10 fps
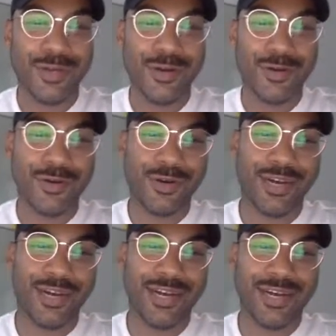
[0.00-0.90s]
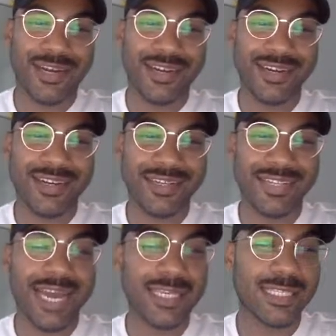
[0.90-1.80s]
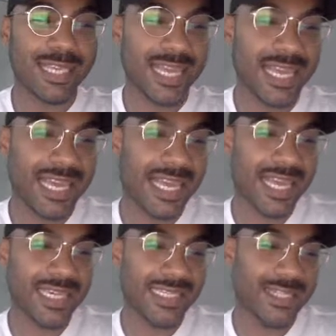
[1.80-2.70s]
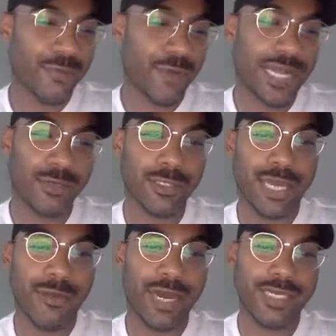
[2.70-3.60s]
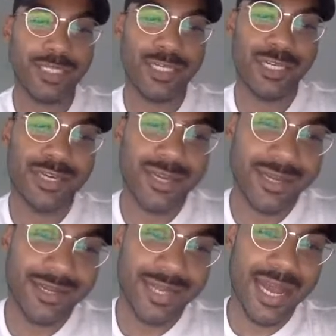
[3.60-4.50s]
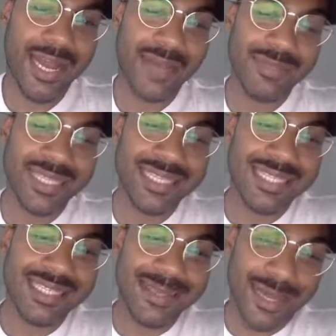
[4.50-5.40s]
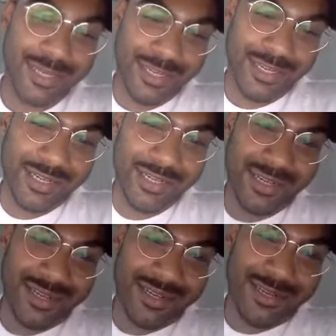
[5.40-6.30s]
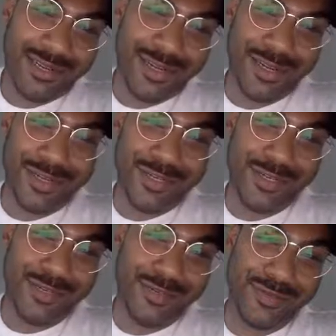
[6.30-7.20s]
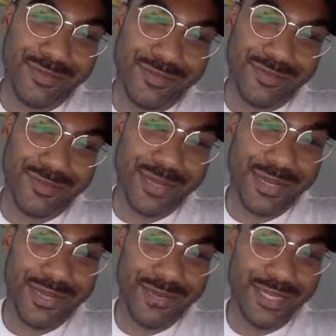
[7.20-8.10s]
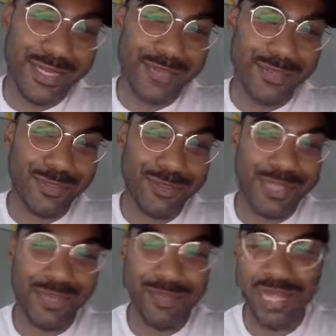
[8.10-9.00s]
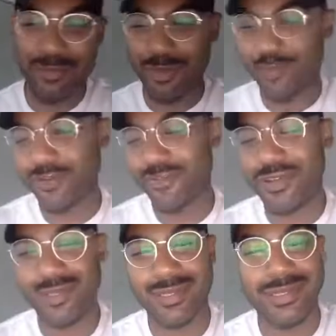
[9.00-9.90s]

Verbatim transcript: So, got you. Uh, yes, he is the writer director, and I am the designer. Uh, okay. But when it comes to putting black people in front